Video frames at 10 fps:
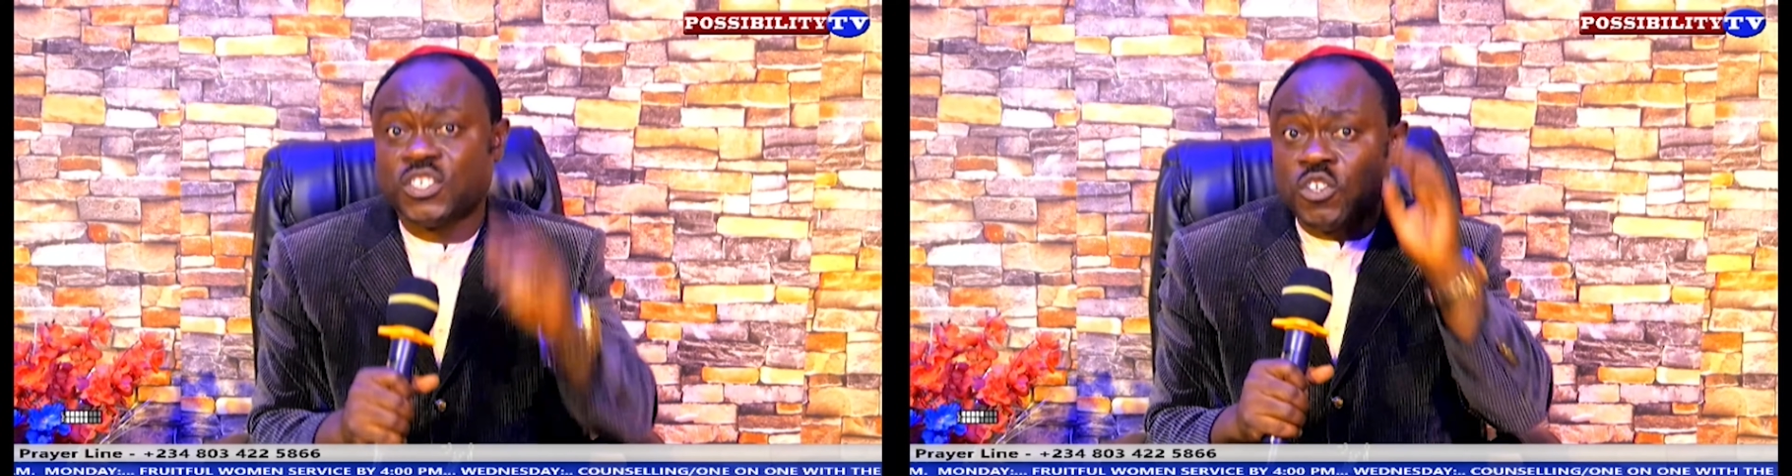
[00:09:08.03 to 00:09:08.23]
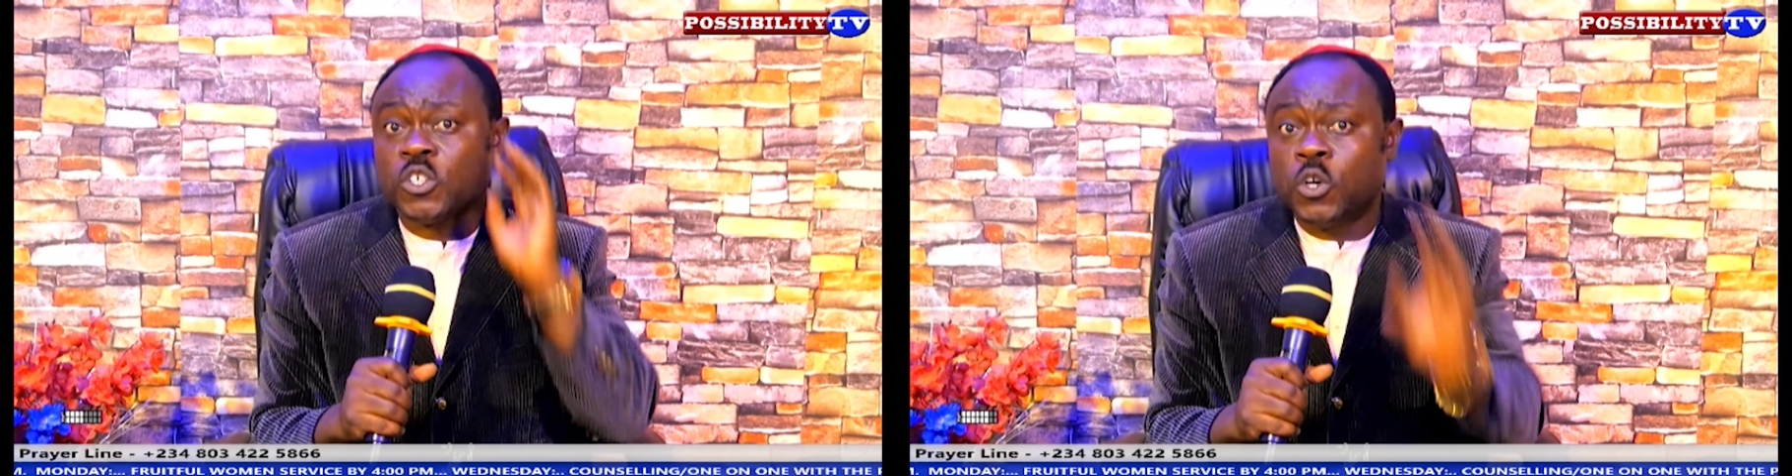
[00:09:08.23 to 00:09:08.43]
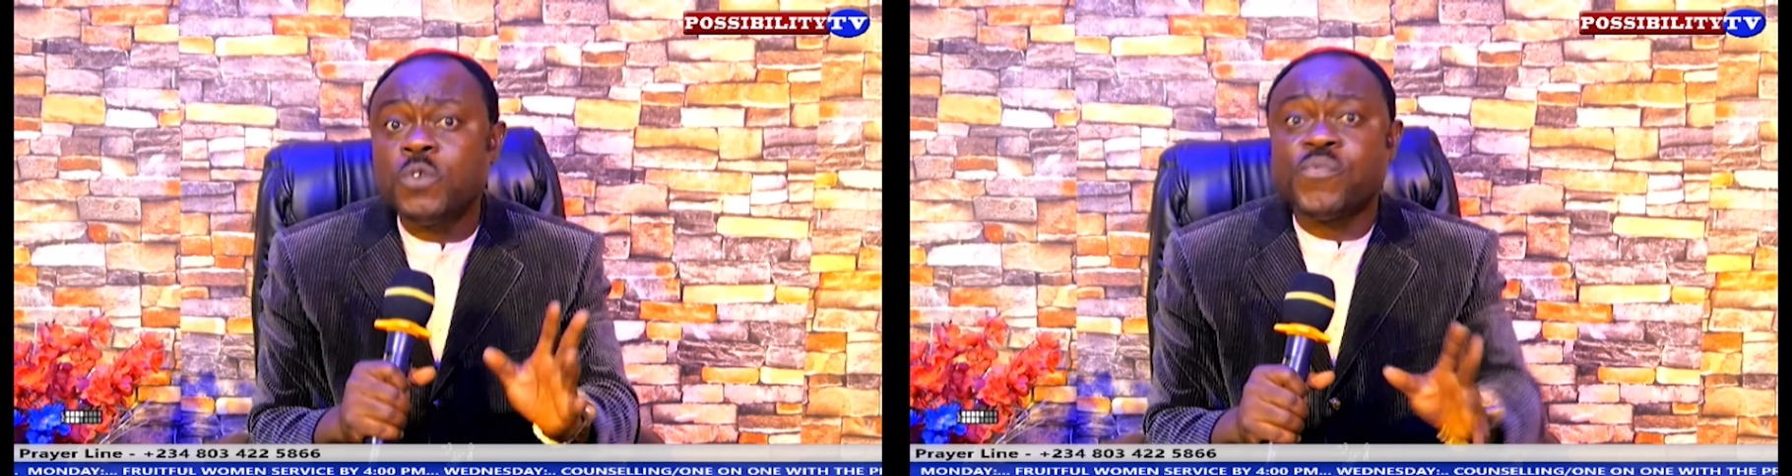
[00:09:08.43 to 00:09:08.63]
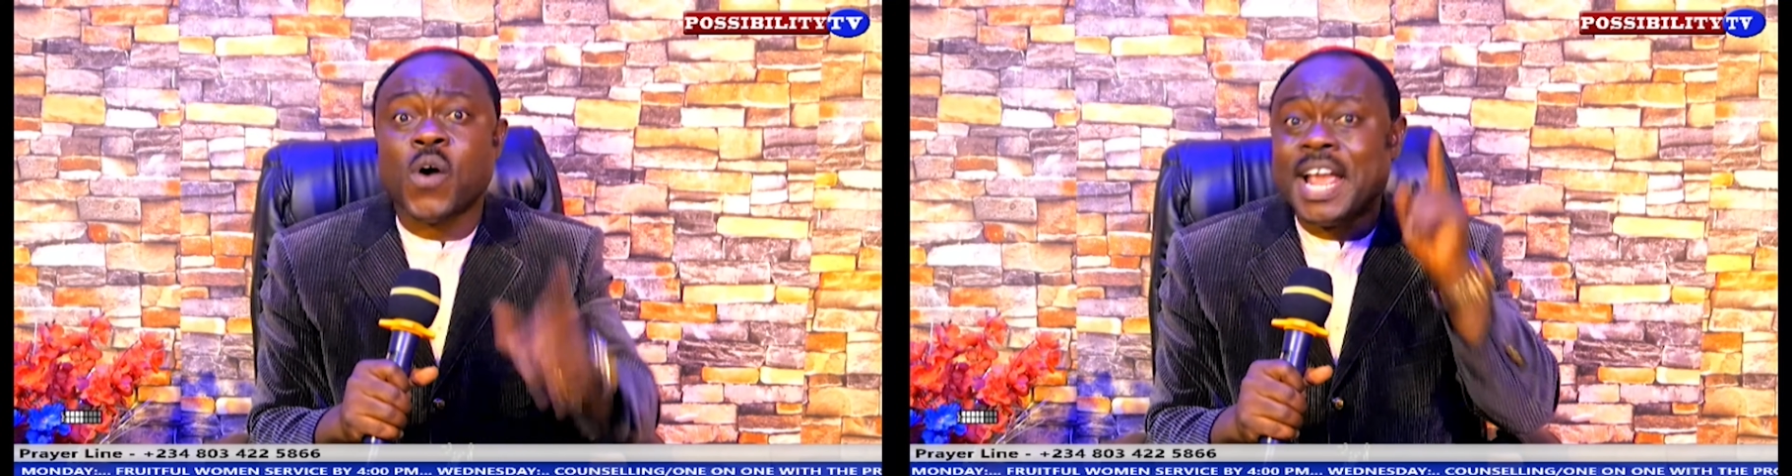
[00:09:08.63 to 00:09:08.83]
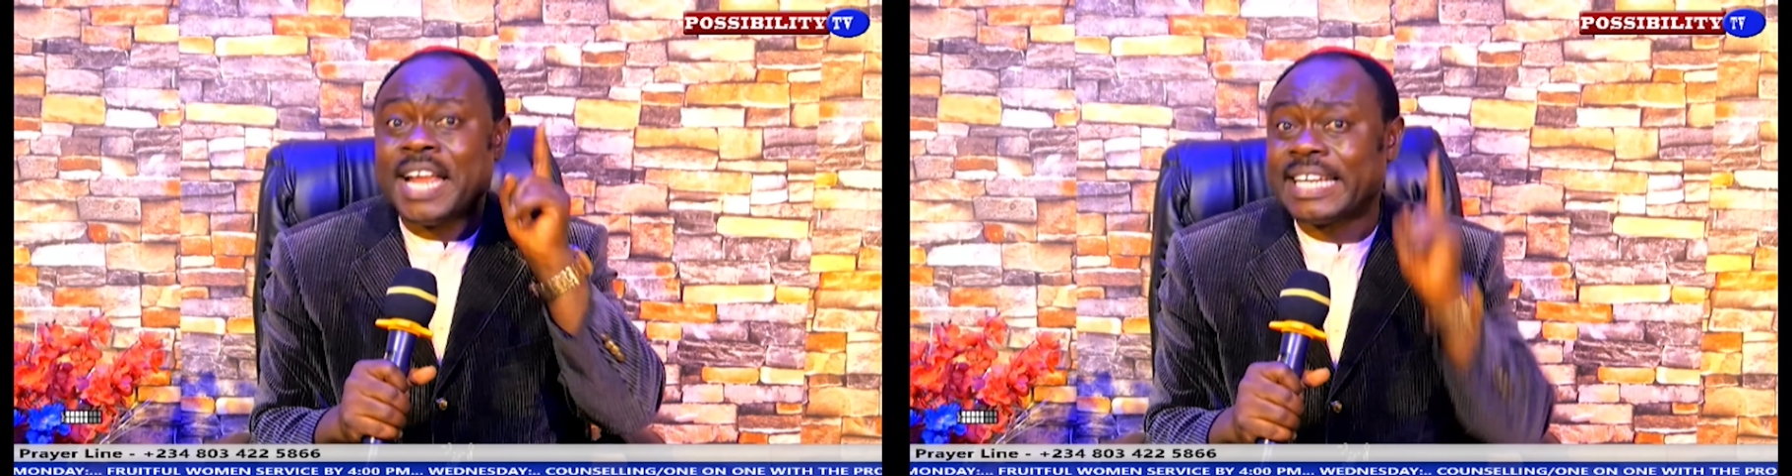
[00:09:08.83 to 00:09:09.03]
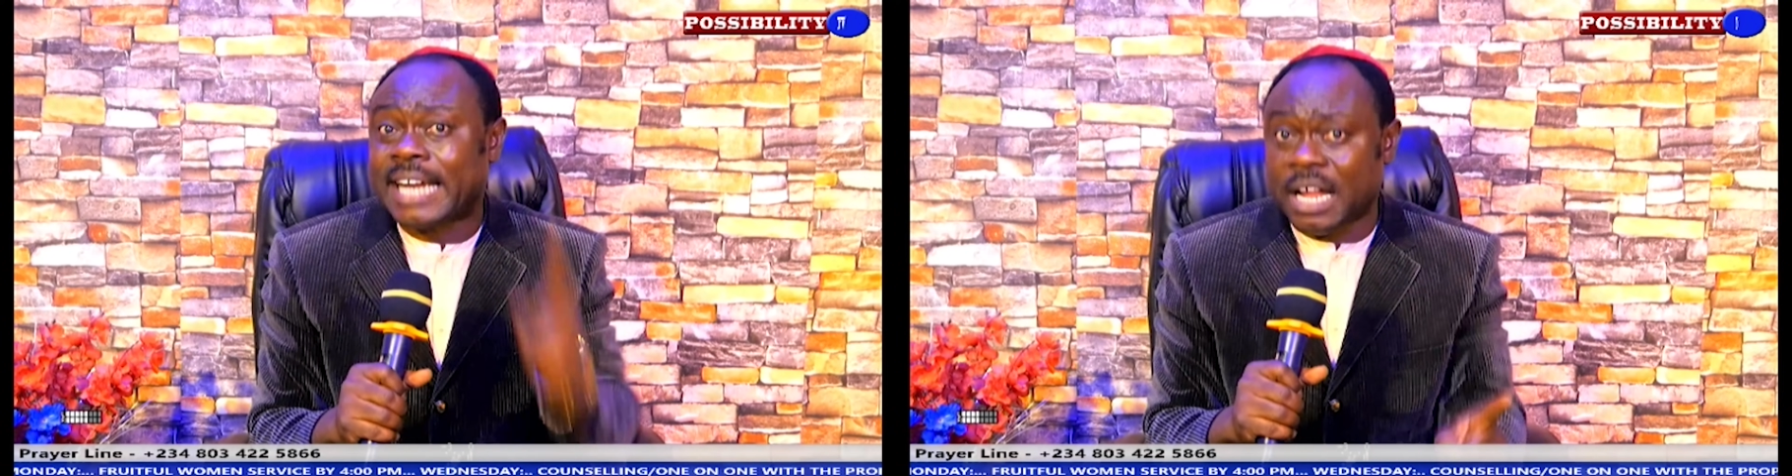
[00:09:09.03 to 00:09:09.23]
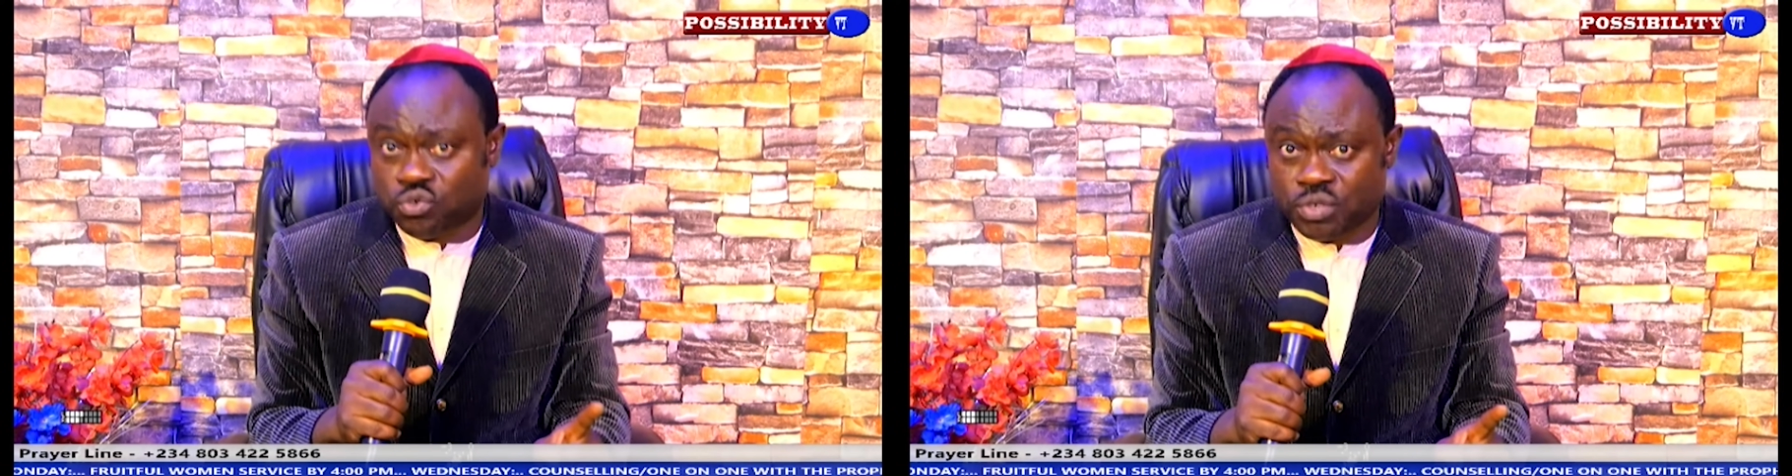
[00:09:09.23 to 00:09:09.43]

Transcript: good for any country.